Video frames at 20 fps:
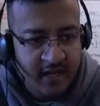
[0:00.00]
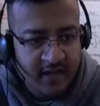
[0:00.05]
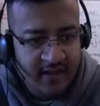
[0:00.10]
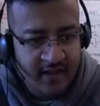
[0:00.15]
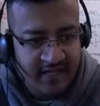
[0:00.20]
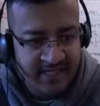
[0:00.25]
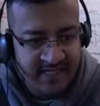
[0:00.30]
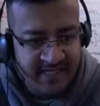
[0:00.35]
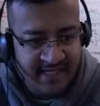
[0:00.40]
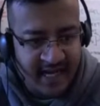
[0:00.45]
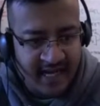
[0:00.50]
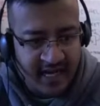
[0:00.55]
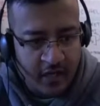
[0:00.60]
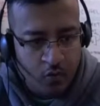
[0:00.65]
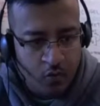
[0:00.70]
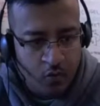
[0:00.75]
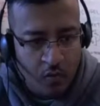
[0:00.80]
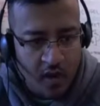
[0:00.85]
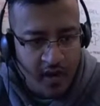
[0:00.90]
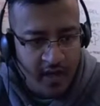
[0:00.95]
The
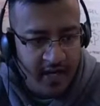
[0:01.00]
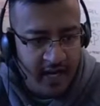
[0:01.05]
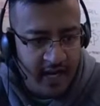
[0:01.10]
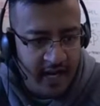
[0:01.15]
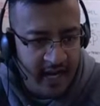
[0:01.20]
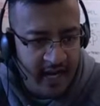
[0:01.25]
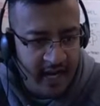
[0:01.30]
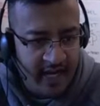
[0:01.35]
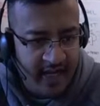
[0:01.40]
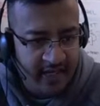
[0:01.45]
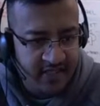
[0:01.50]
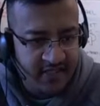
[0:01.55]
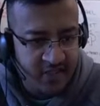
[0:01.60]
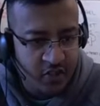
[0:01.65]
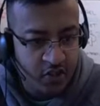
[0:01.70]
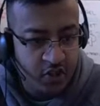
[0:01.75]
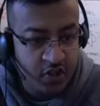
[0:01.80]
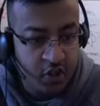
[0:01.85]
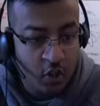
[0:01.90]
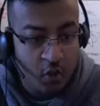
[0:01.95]
second one is
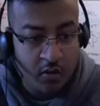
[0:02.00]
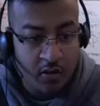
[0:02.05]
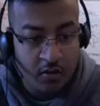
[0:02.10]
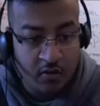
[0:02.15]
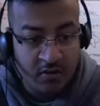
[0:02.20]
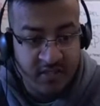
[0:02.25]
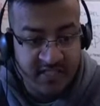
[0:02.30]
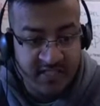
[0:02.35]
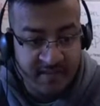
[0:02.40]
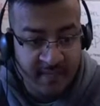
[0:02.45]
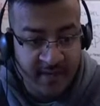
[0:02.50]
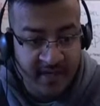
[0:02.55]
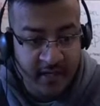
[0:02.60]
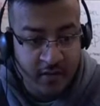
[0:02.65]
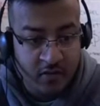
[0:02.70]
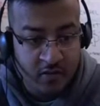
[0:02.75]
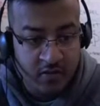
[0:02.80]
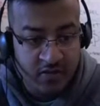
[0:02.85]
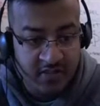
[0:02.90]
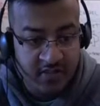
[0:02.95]
show current
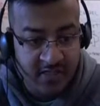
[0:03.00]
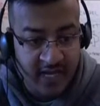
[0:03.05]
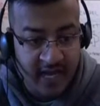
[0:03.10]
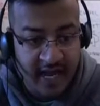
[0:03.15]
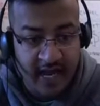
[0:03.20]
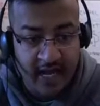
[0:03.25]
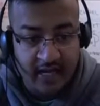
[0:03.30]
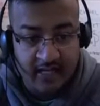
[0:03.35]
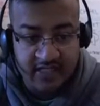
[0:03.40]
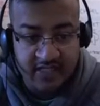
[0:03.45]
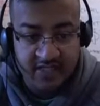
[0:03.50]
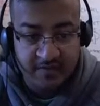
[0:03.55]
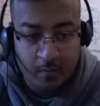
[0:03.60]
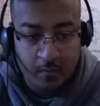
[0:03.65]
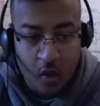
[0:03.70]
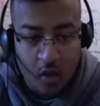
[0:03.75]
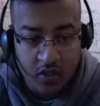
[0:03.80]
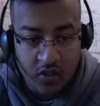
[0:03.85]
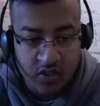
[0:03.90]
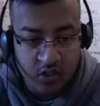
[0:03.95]
speakers and
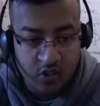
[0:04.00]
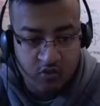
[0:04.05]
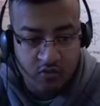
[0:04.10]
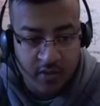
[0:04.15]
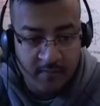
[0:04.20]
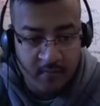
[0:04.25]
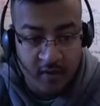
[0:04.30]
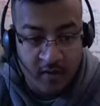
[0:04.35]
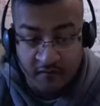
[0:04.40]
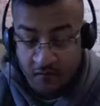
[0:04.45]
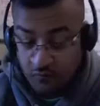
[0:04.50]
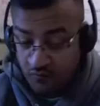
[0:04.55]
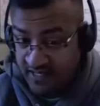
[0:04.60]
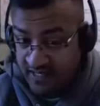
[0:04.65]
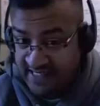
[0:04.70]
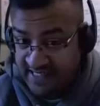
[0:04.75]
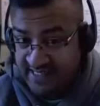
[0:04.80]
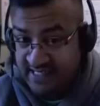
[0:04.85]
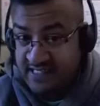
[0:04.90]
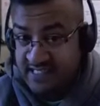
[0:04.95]
small strip of
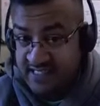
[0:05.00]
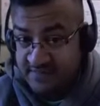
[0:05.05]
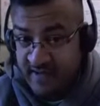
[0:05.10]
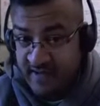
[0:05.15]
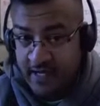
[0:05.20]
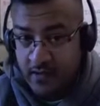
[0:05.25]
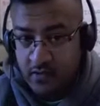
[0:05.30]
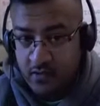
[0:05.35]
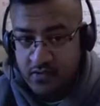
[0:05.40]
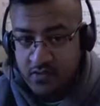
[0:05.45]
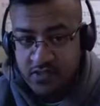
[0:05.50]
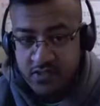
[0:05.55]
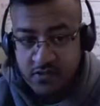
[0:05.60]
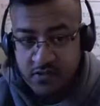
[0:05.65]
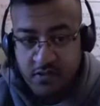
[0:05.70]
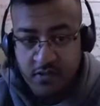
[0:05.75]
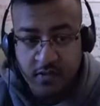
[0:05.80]
recent speakers.